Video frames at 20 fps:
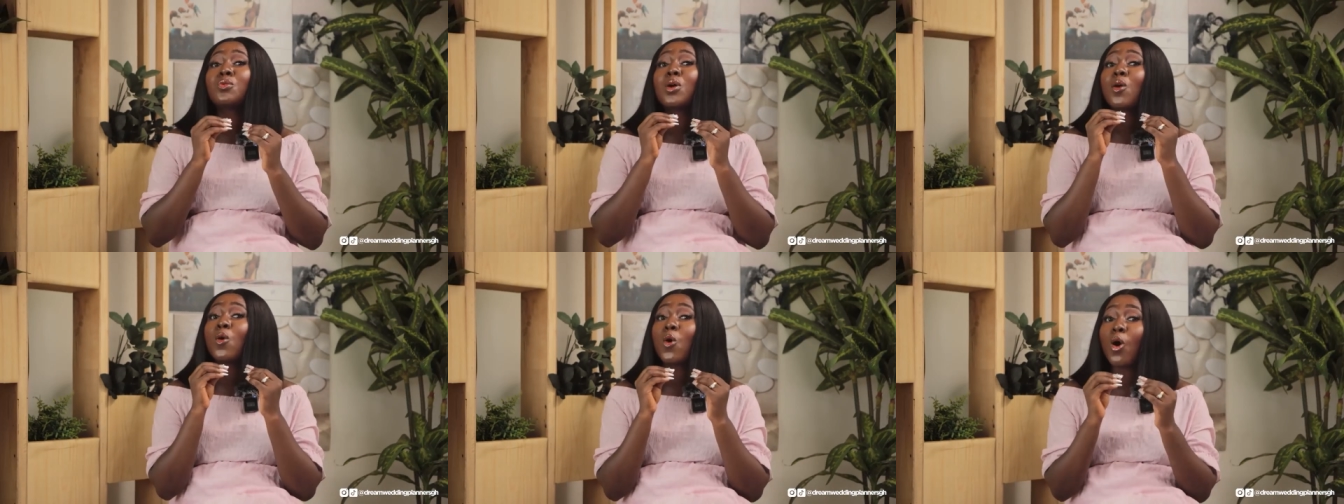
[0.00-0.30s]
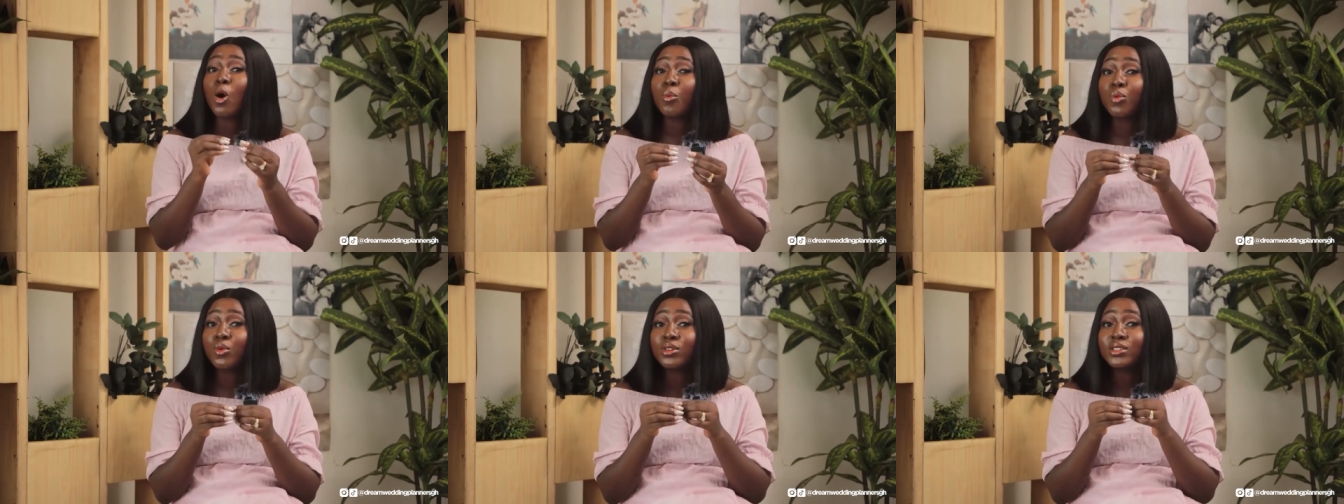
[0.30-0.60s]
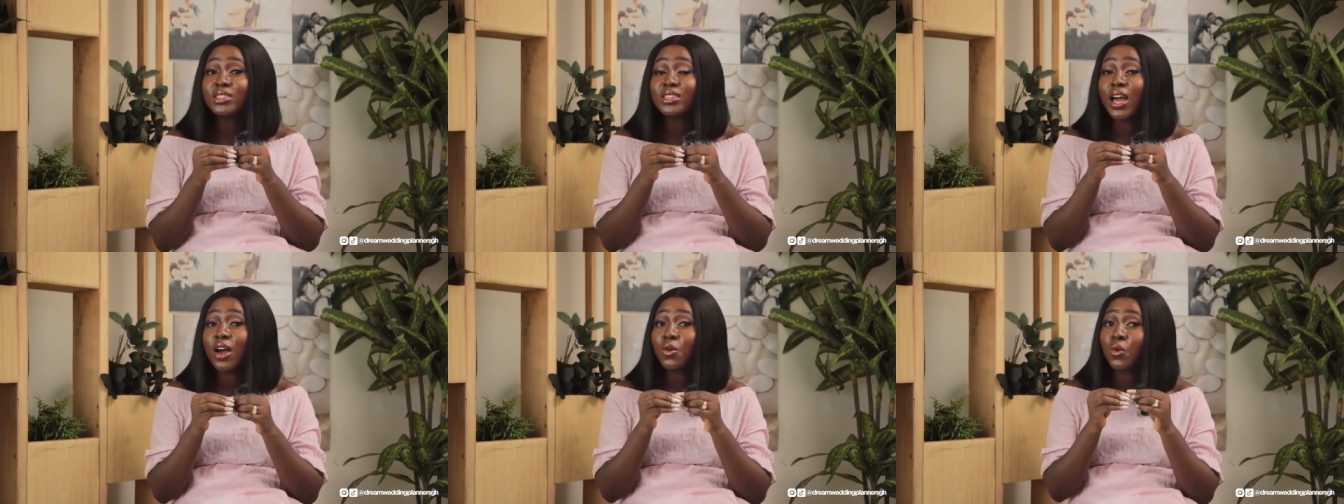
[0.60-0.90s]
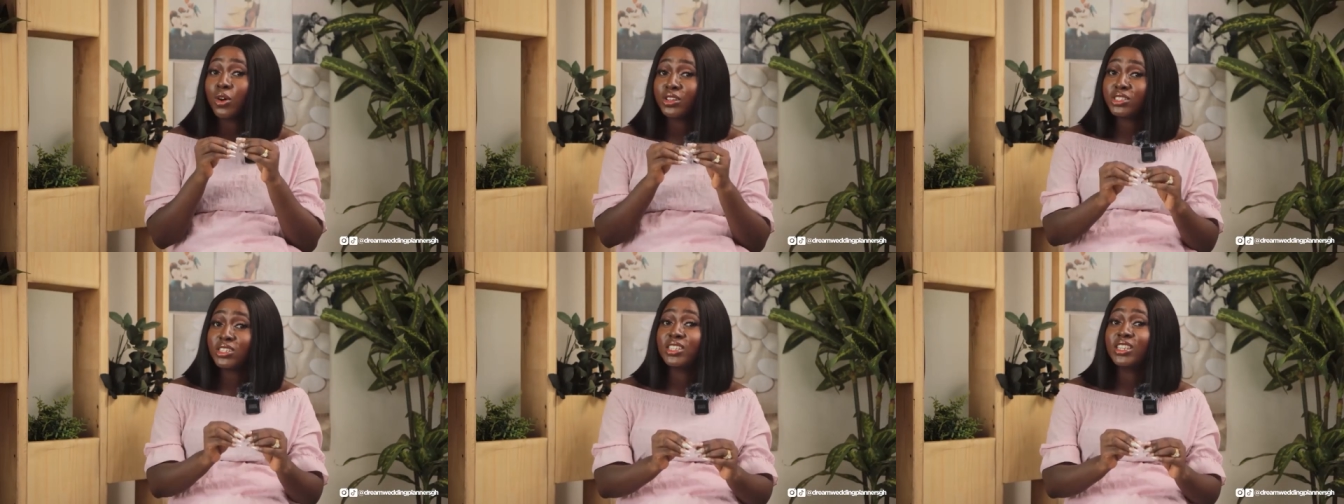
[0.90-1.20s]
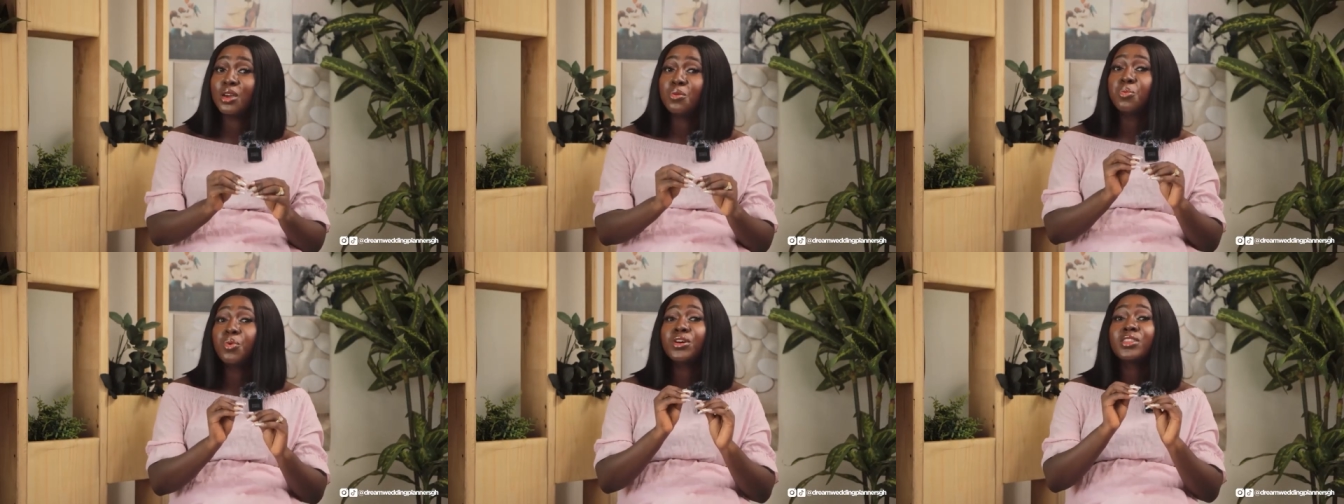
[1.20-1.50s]
when couples now question
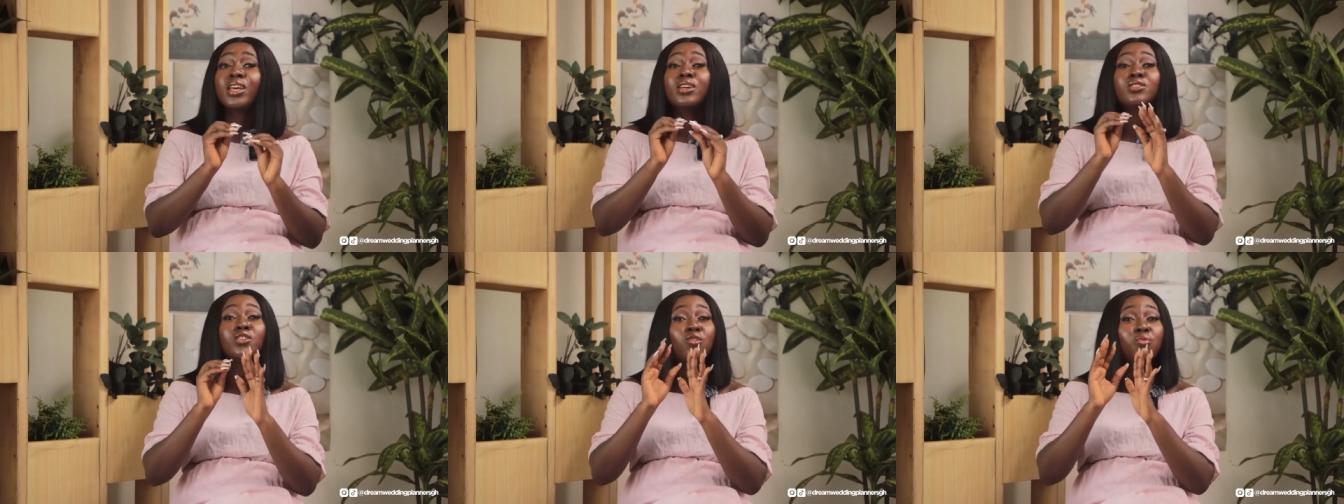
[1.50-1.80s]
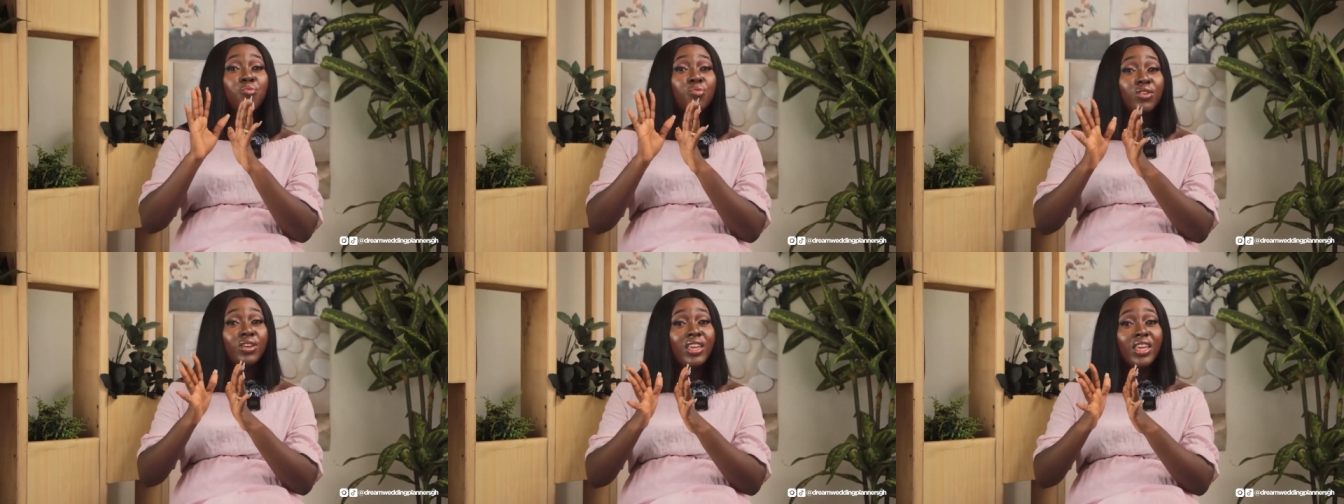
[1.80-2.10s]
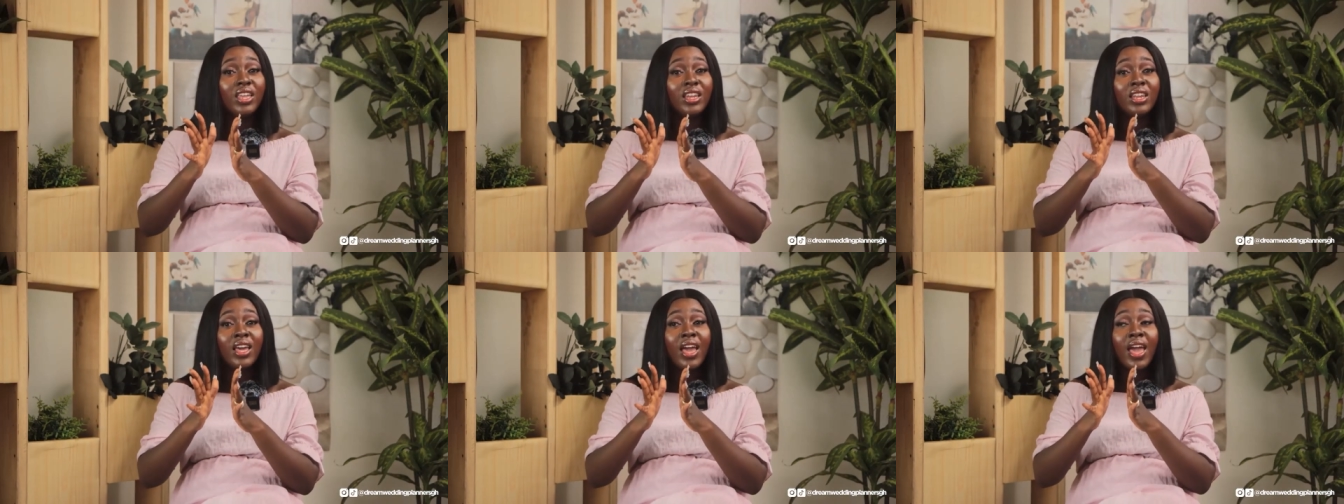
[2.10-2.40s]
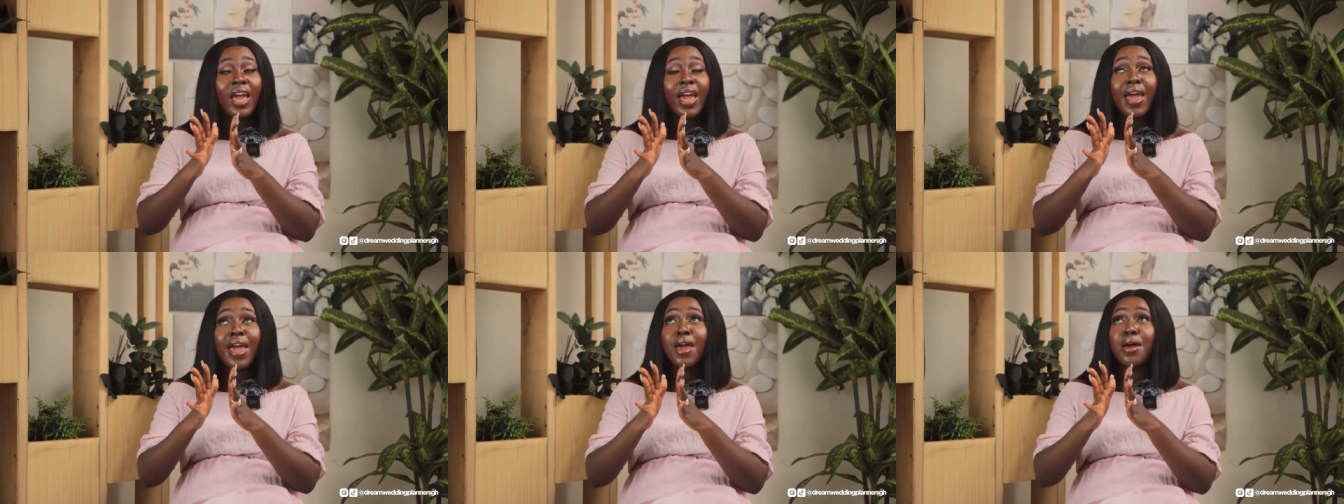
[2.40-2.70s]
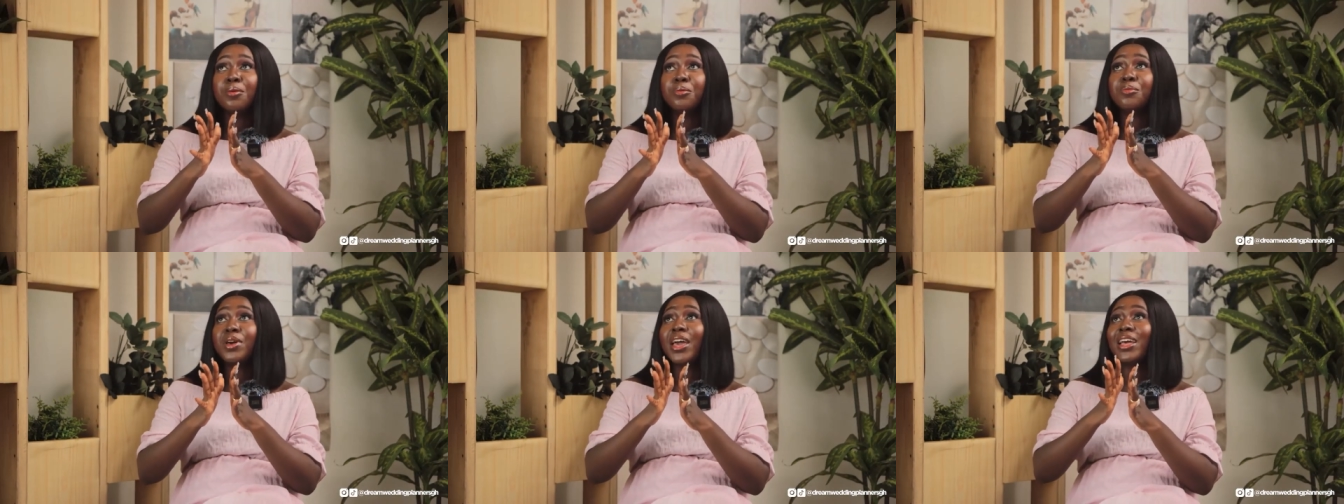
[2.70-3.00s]
the importance of booking
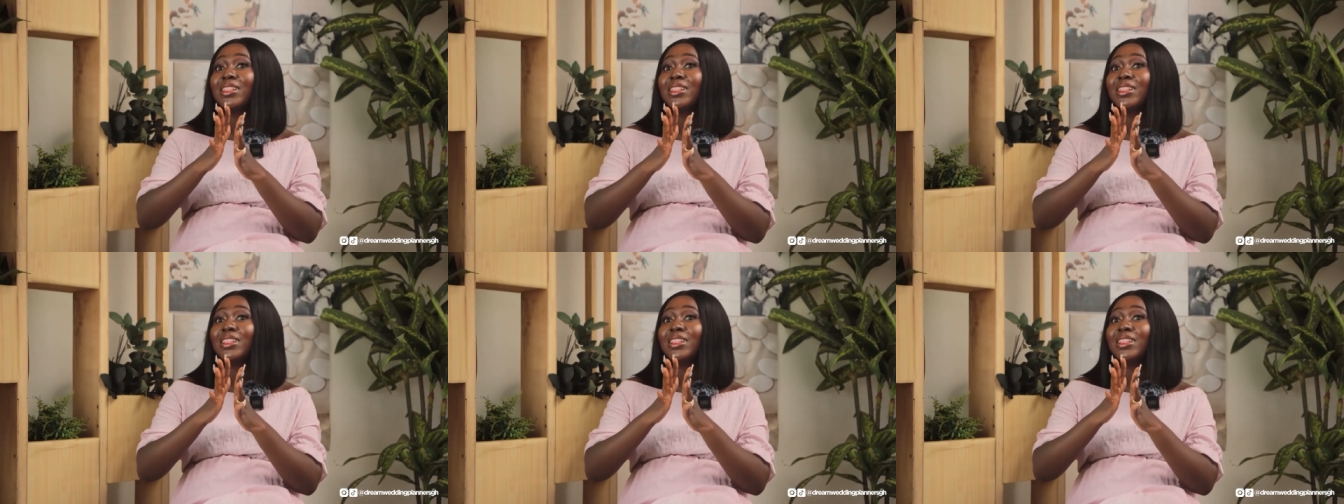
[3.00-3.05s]
um,